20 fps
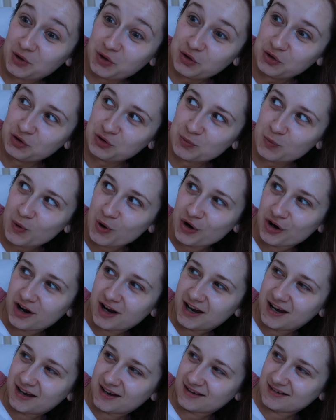because you
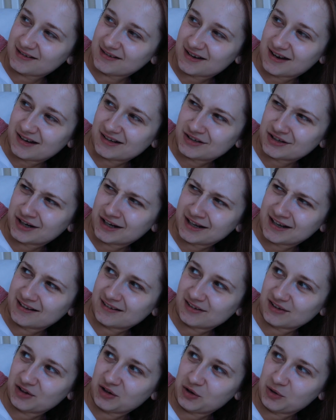worry naturally
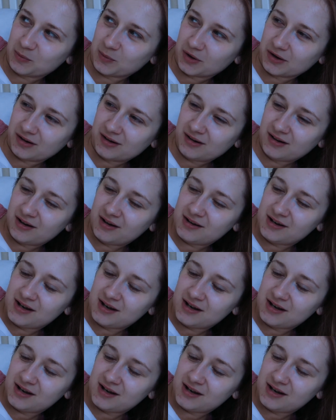as a human.